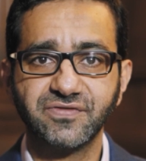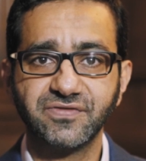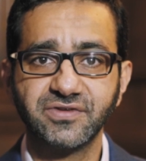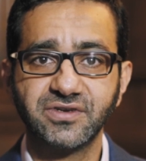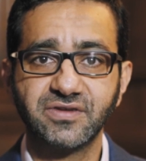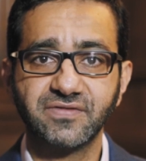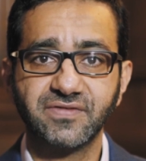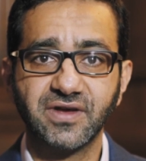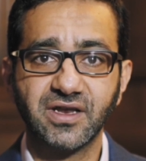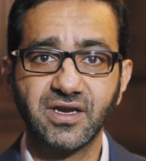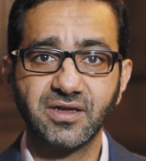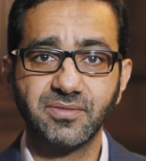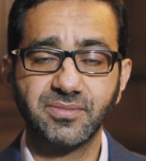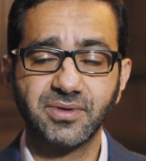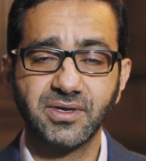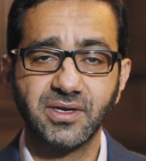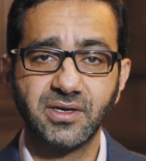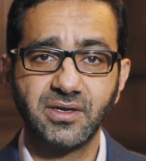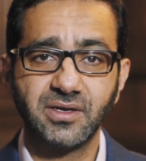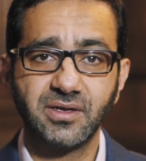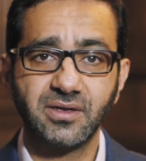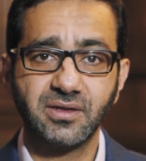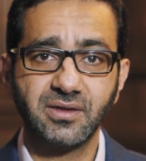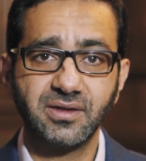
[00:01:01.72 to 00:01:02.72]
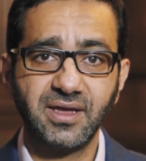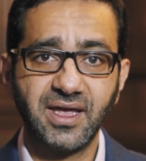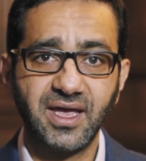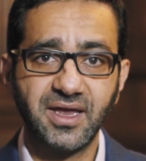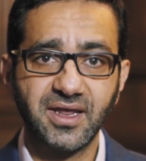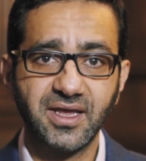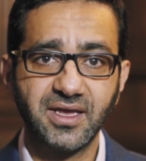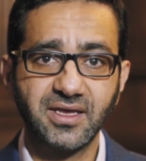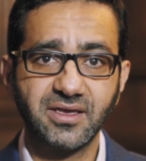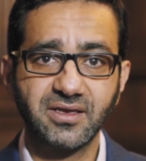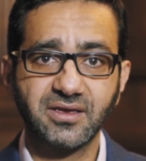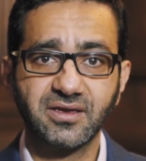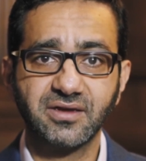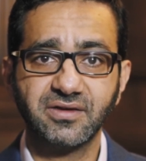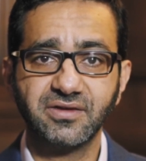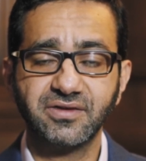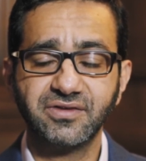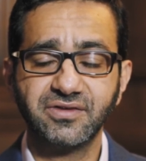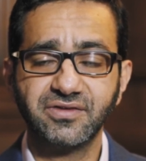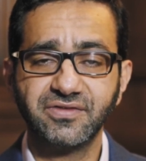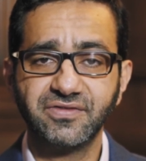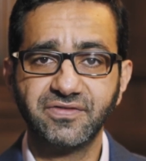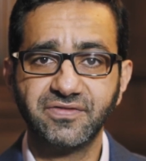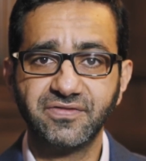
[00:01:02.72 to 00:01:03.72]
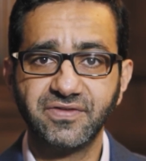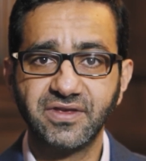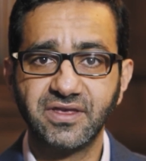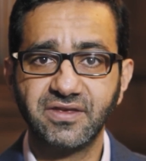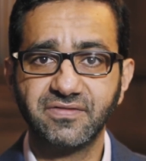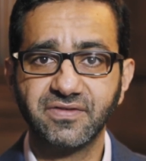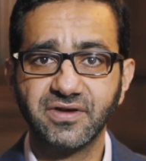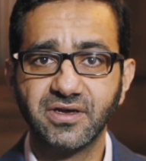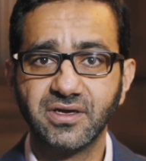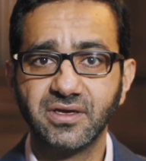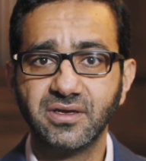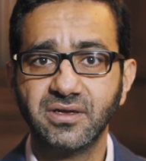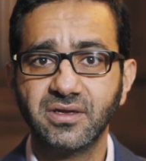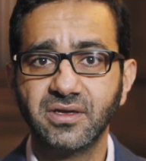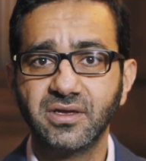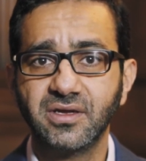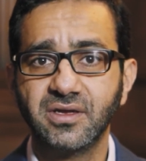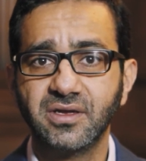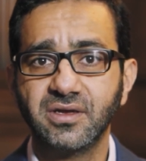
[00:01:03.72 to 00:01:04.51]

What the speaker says: often develop headache, fever,